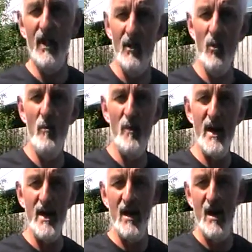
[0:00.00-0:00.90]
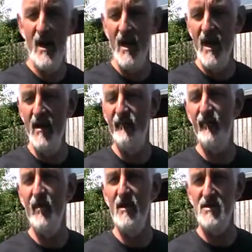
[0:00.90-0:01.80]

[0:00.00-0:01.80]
it will be in flight.